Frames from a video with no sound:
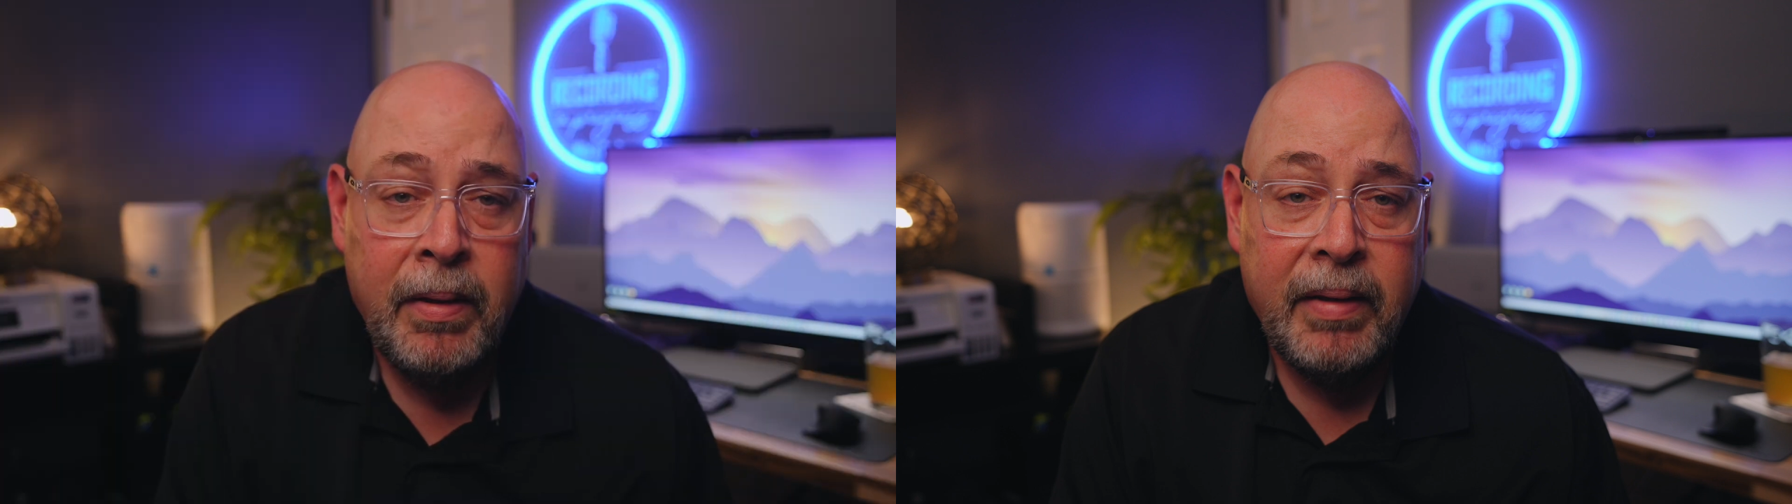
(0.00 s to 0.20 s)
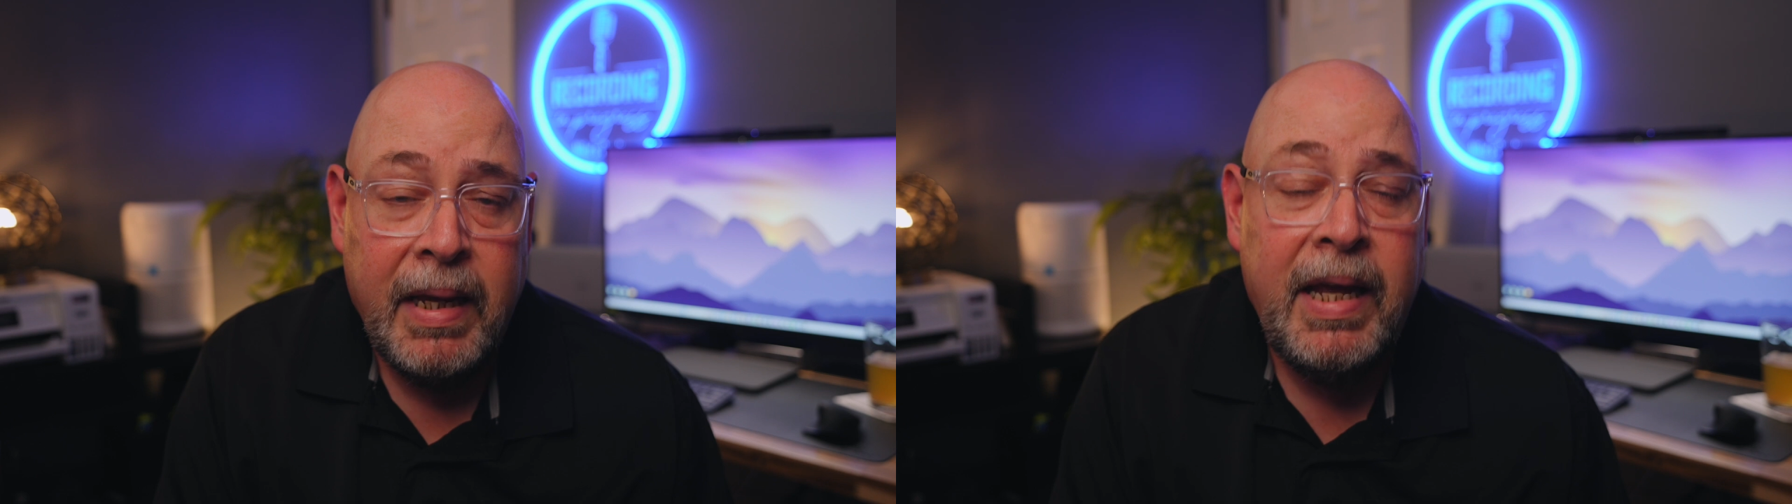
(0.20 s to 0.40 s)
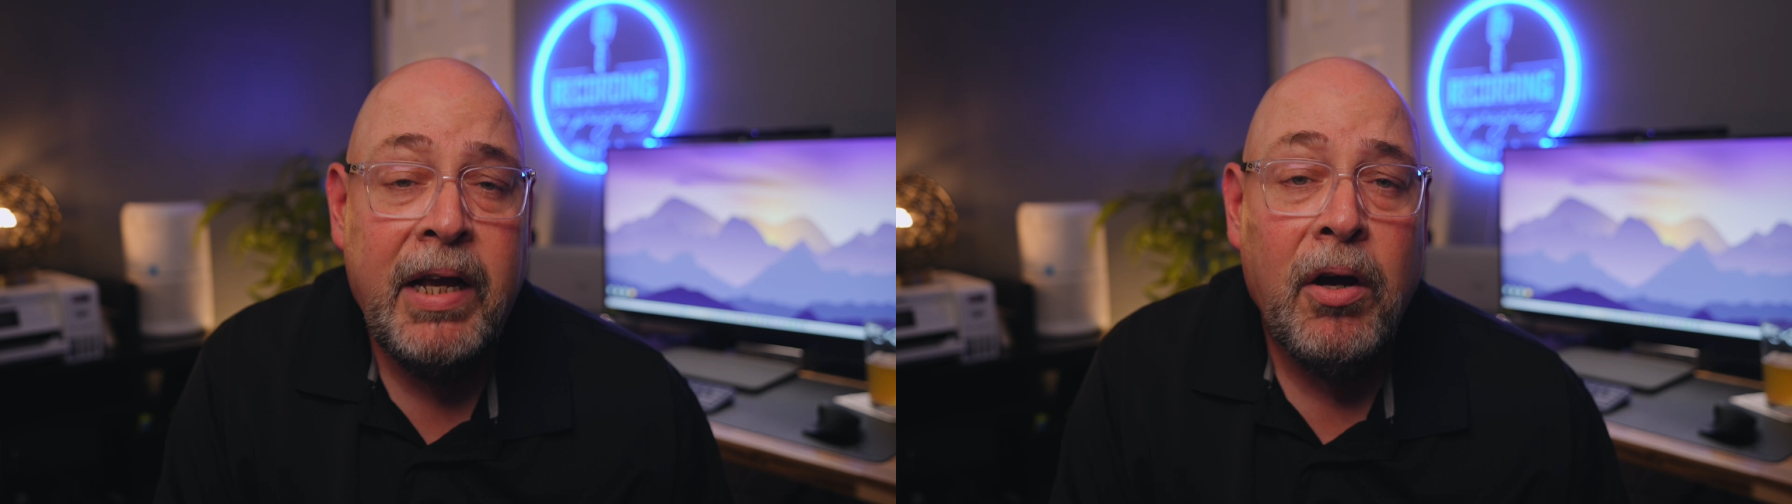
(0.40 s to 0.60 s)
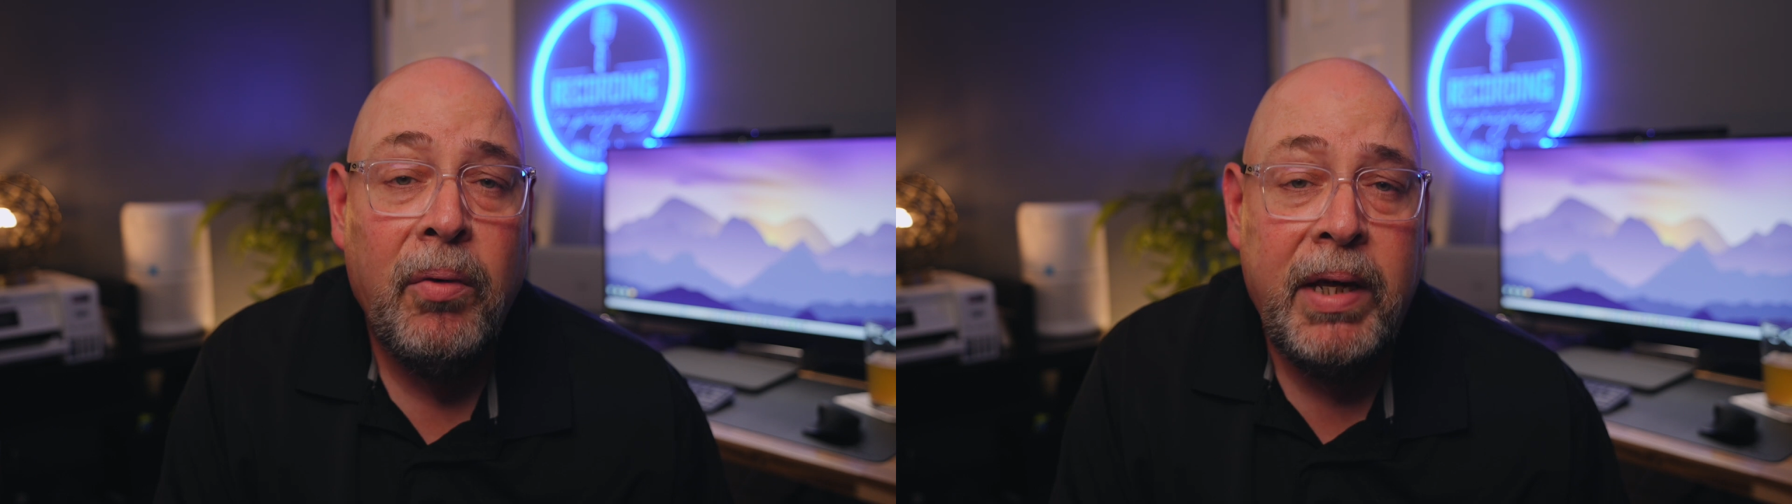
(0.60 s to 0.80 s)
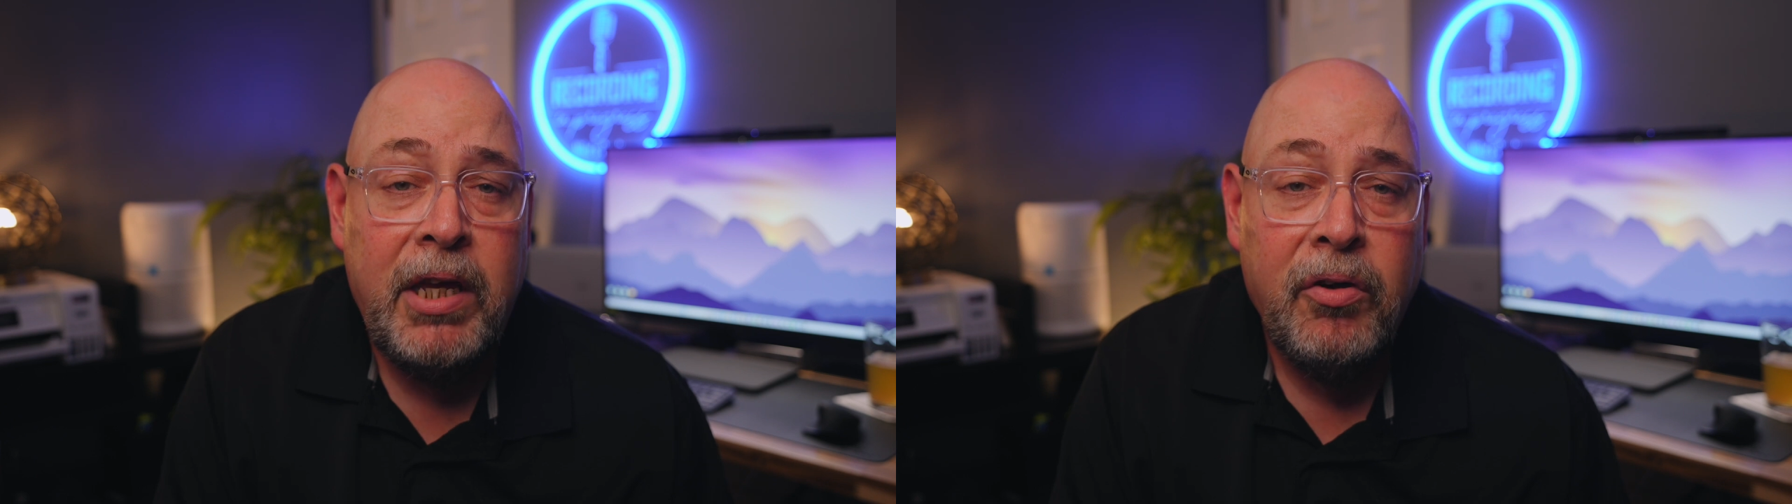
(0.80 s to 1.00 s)
The Eco
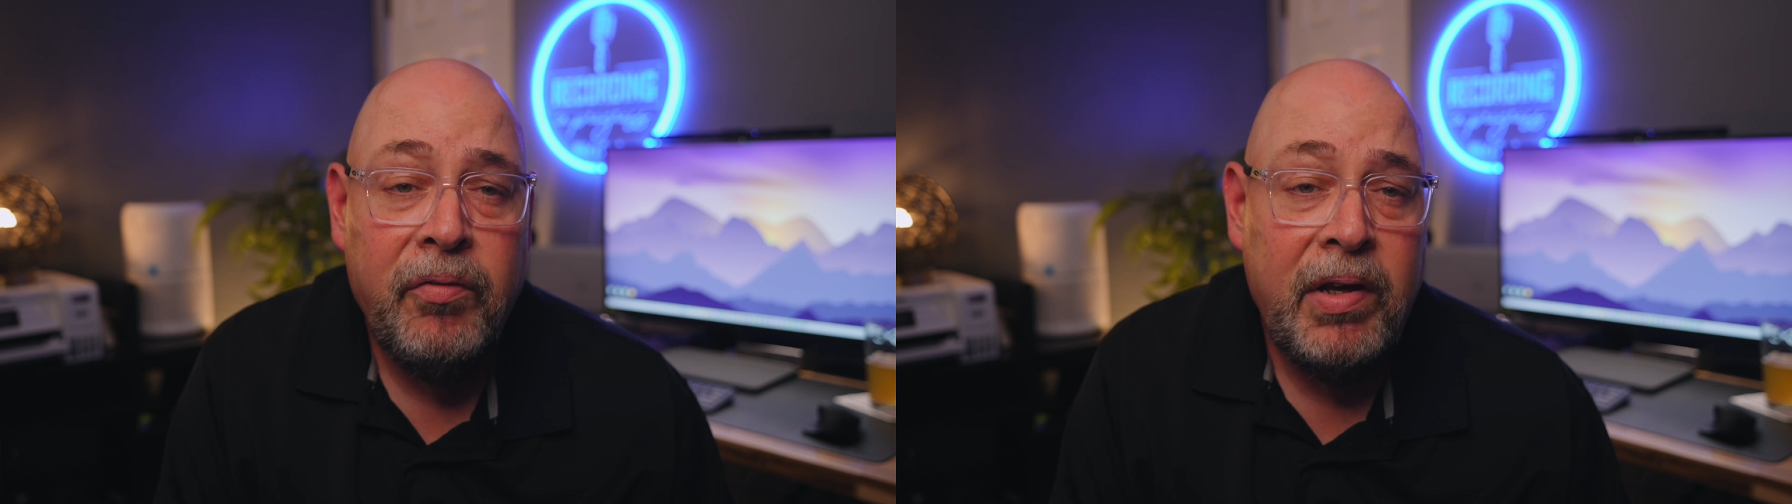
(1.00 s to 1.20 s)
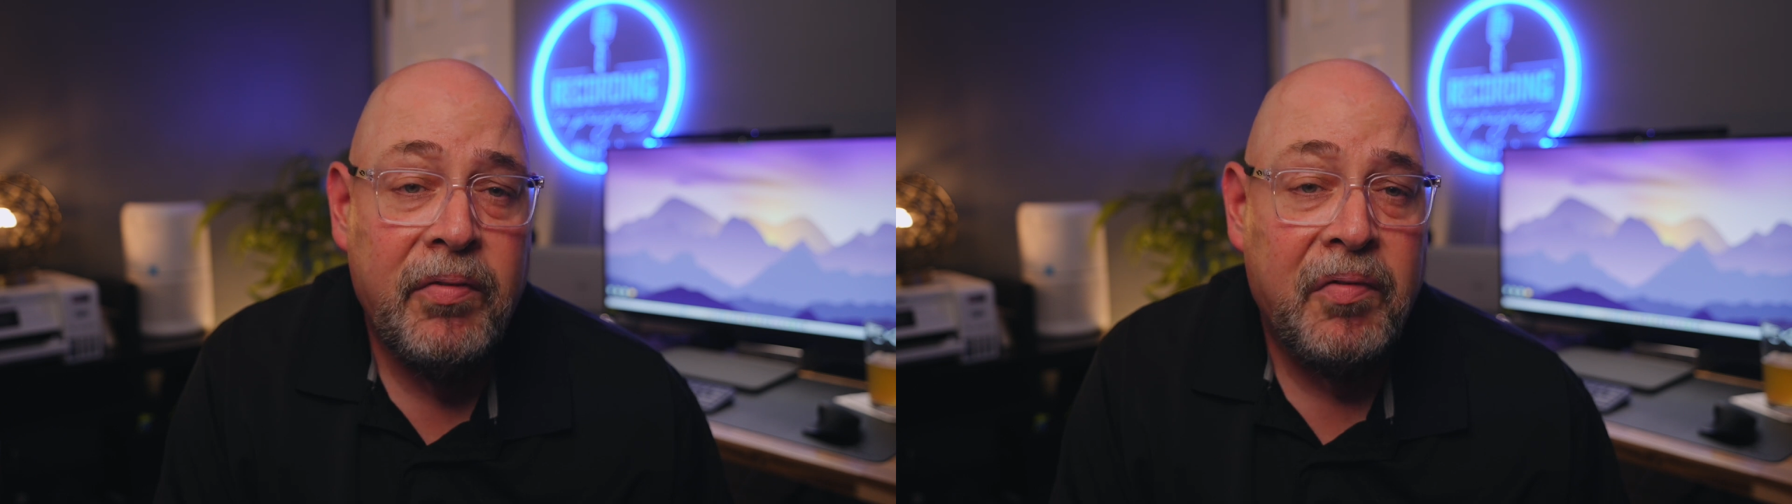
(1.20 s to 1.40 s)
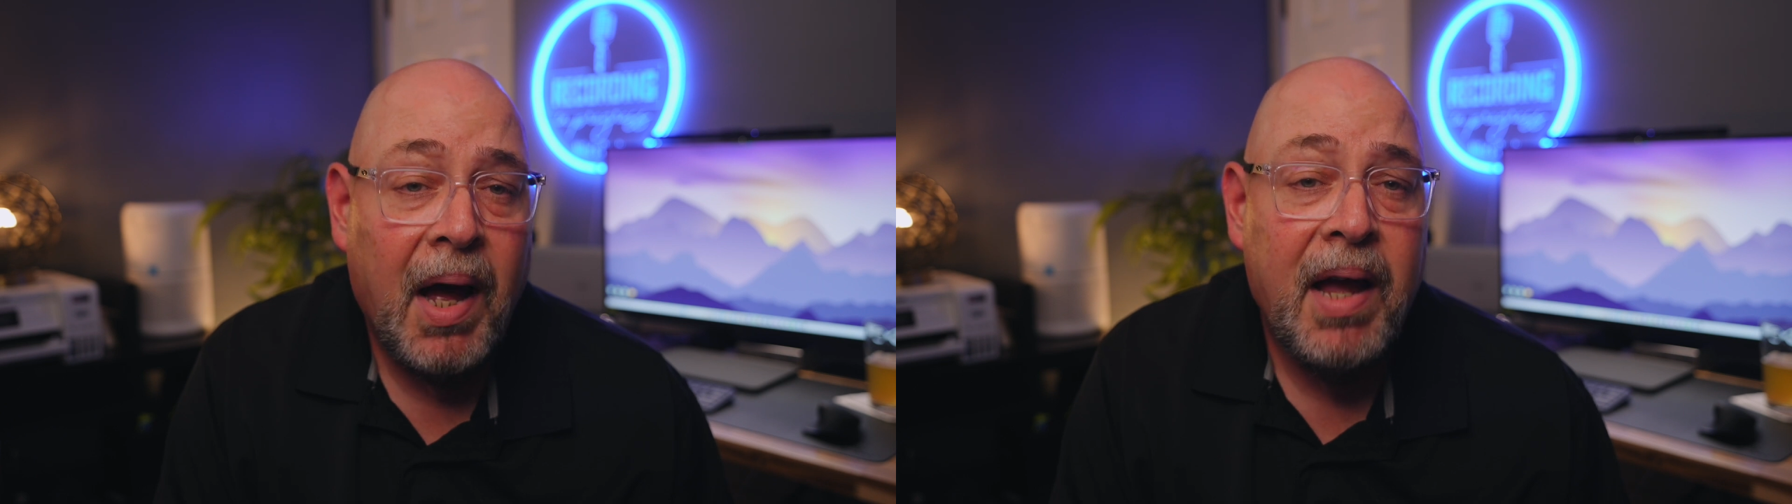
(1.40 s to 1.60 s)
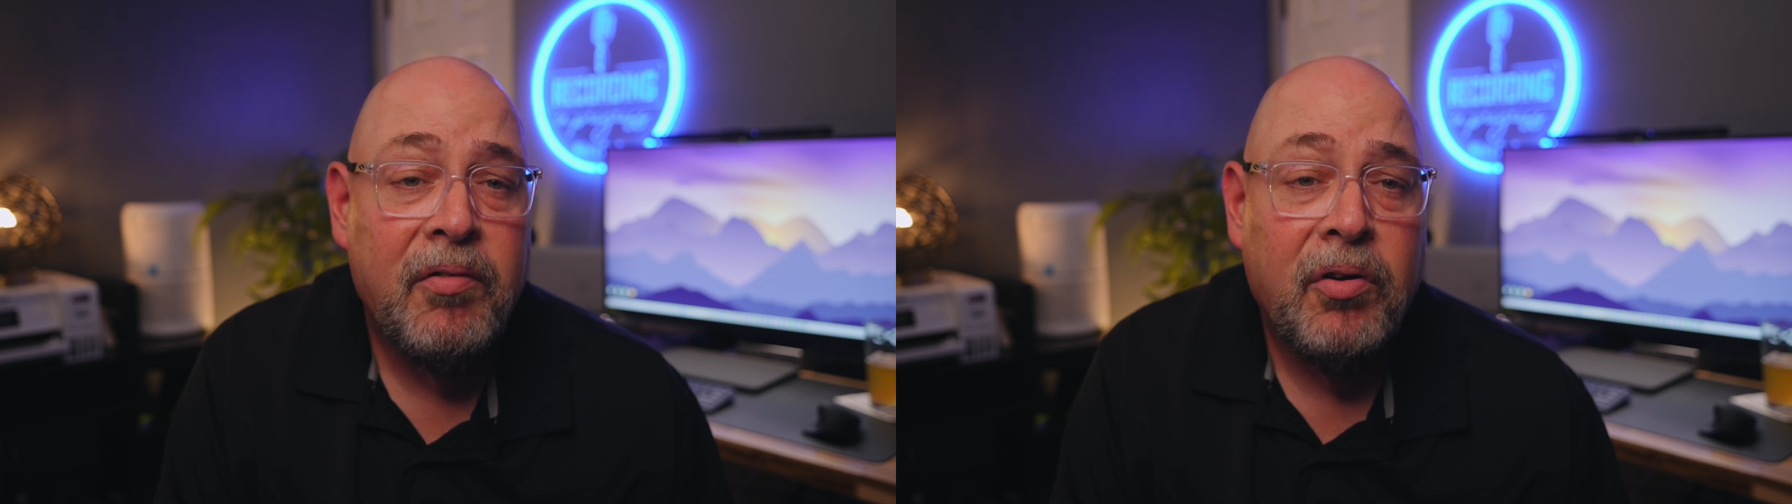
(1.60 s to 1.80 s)
EUV5